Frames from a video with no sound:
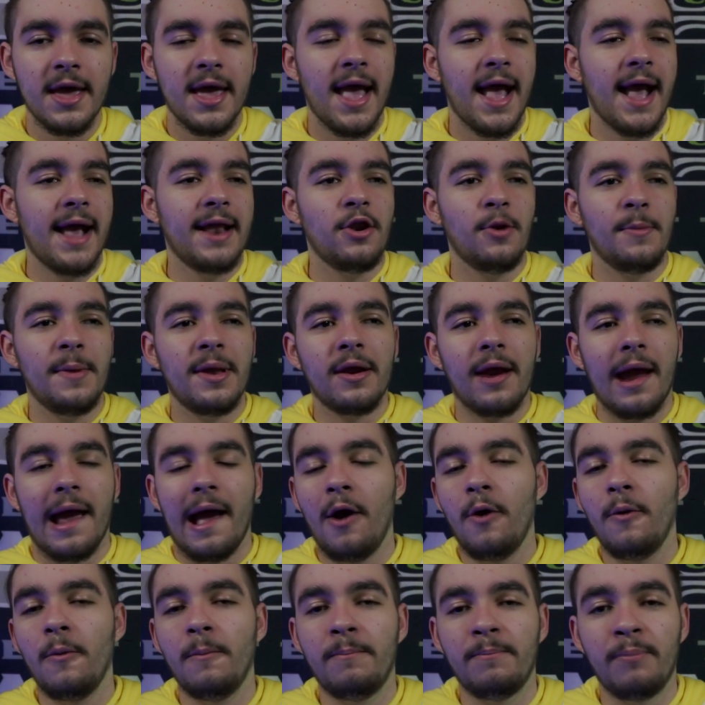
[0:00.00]
And no matter
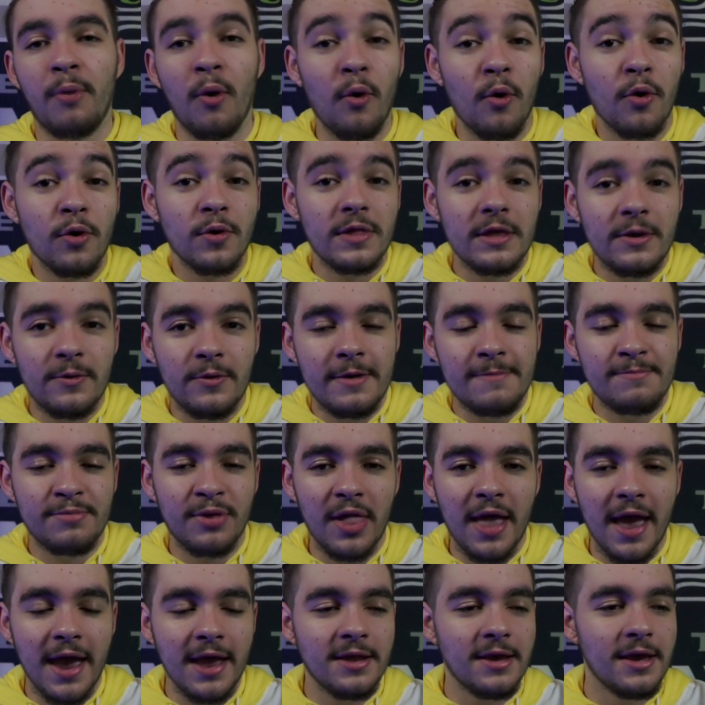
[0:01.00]
how poorly we
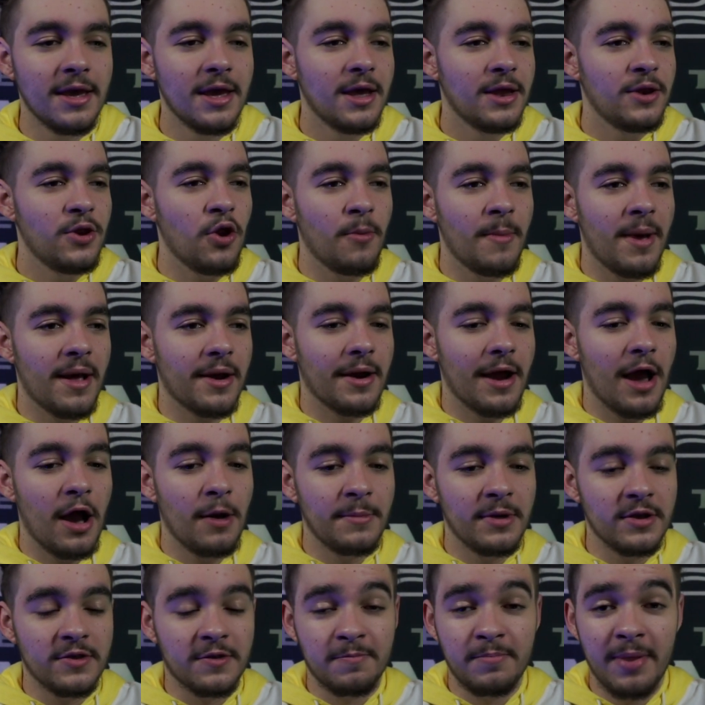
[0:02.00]
played, no matter how
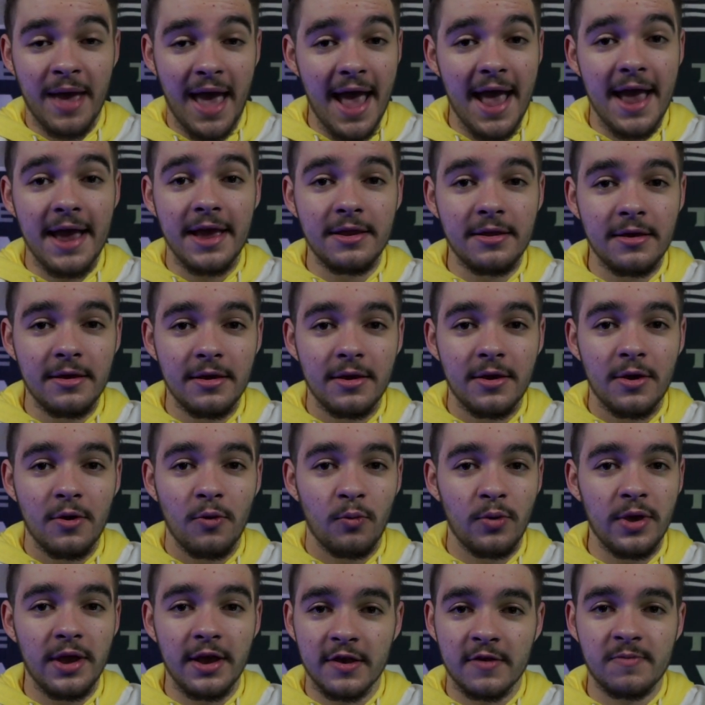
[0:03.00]
much pain
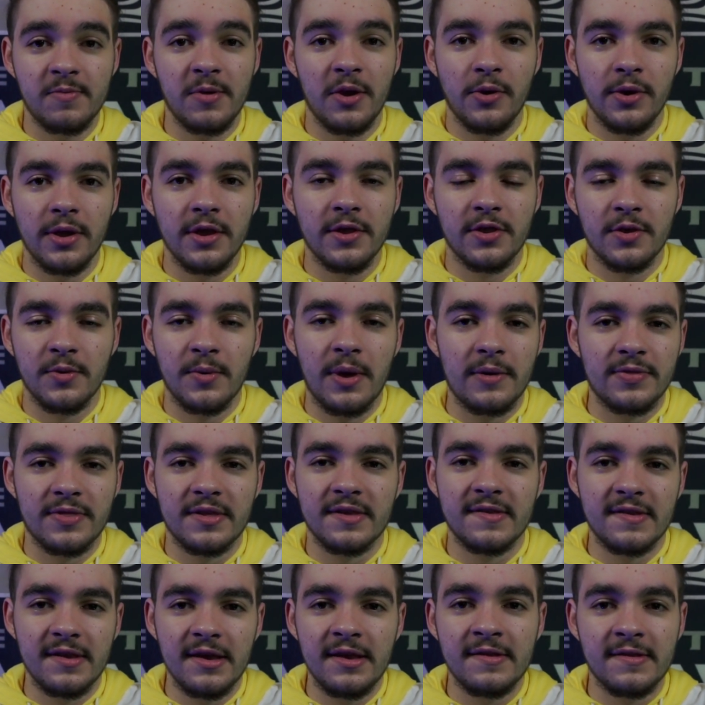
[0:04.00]
we experienced throughout the
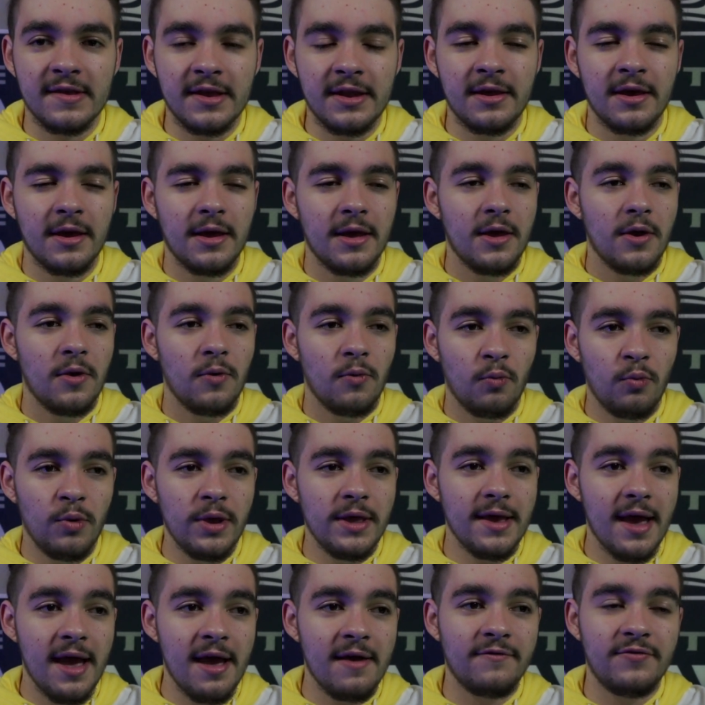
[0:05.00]
season, we
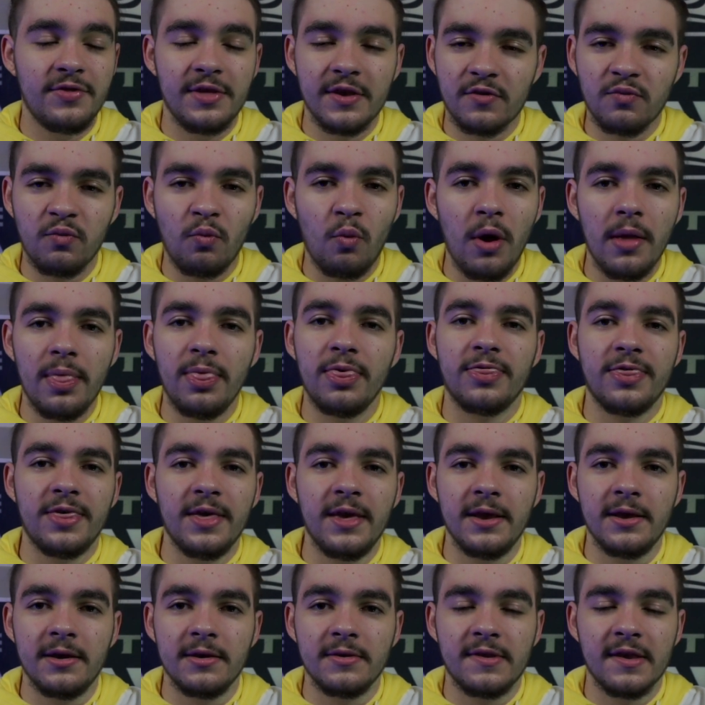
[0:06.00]
have this one
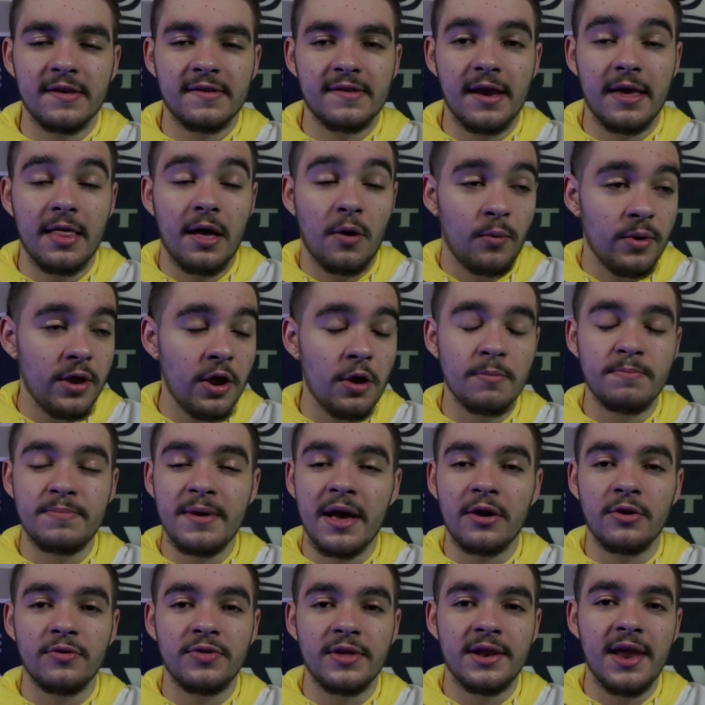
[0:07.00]
thing to say, that we are
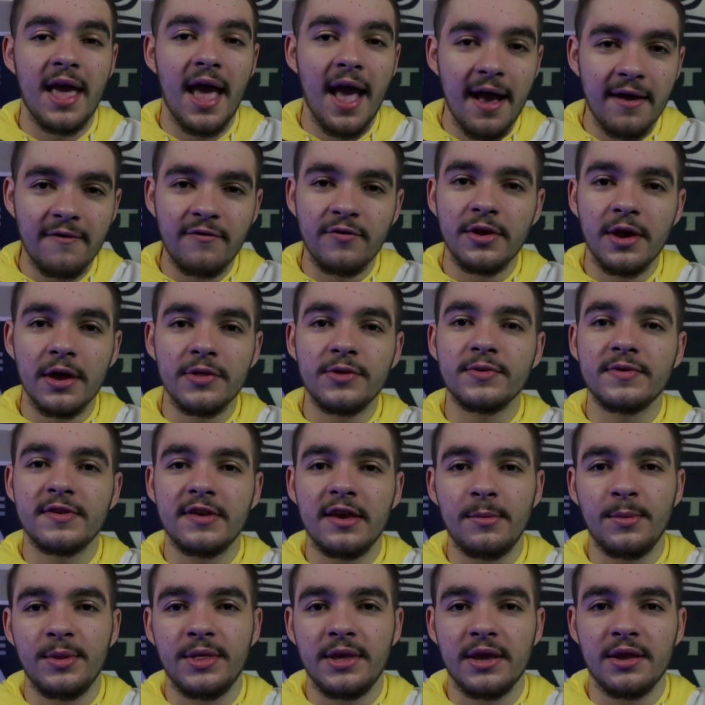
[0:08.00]
better than every other
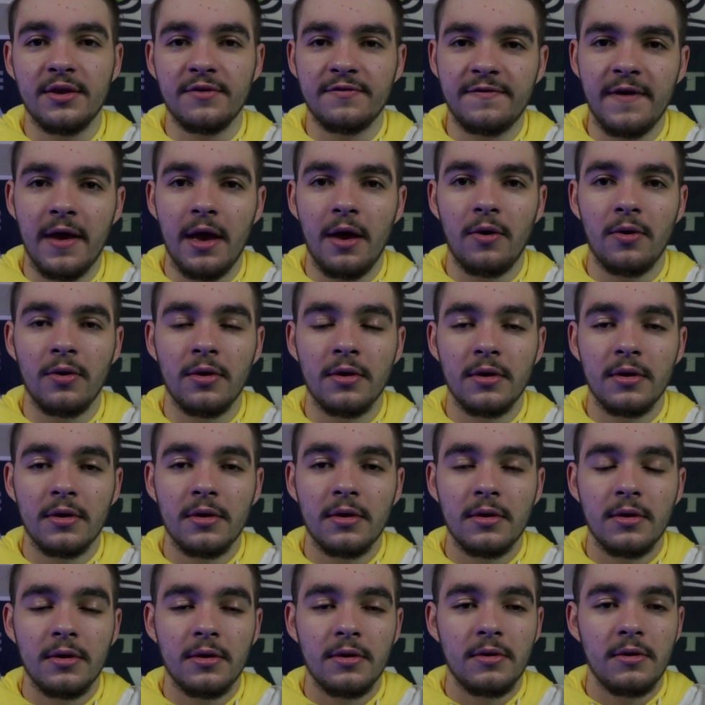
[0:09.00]
team in the NFL
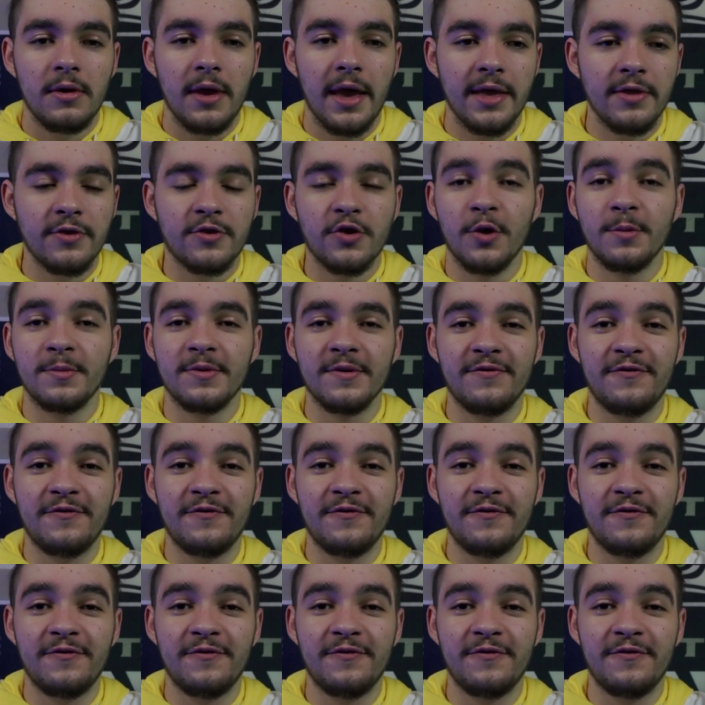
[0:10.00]
in terms of